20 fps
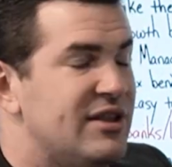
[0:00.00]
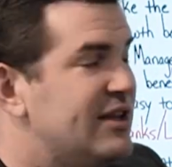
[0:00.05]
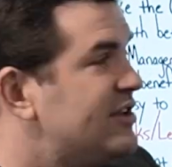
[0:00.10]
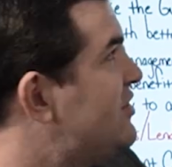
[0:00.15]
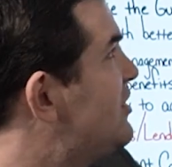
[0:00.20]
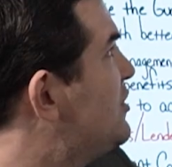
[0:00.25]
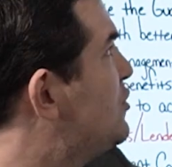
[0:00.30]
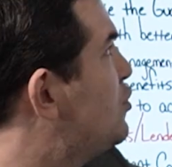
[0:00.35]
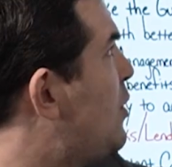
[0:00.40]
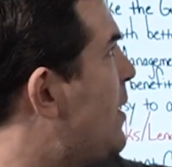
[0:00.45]

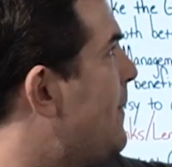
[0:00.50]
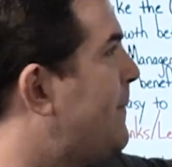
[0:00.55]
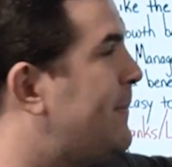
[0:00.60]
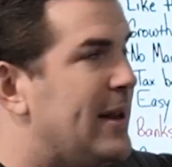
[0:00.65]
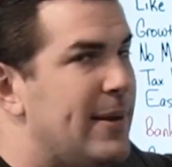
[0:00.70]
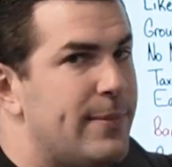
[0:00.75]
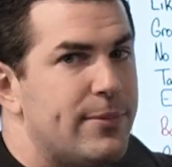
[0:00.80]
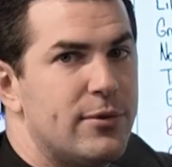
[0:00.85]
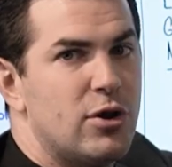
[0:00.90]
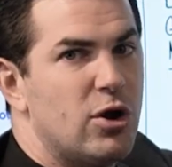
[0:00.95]
This is what
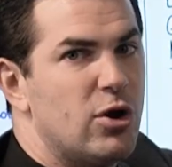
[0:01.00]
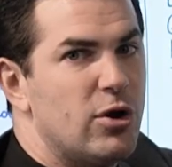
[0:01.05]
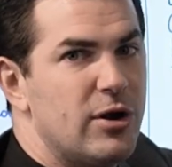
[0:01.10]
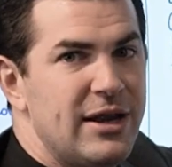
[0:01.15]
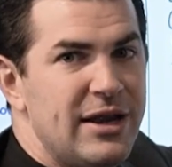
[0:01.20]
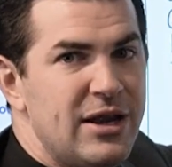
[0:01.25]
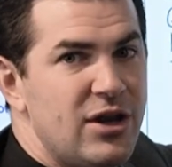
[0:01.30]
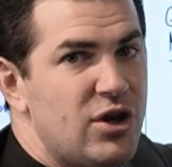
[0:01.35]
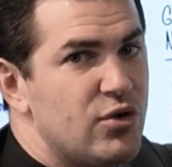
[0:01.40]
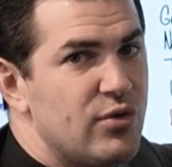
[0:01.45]
people
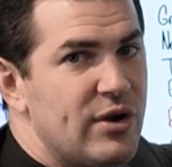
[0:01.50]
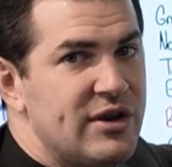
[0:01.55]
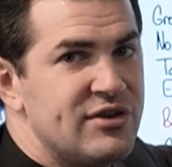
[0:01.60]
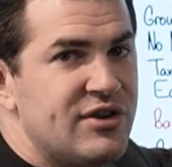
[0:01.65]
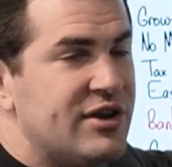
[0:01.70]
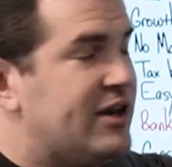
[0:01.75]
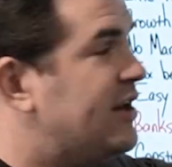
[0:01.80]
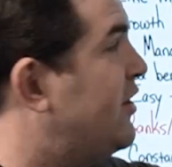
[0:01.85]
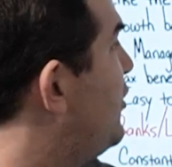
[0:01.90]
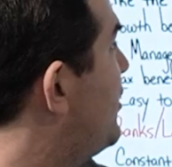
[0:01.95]
are
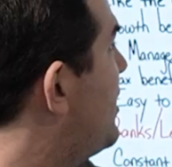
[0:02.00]
interested in.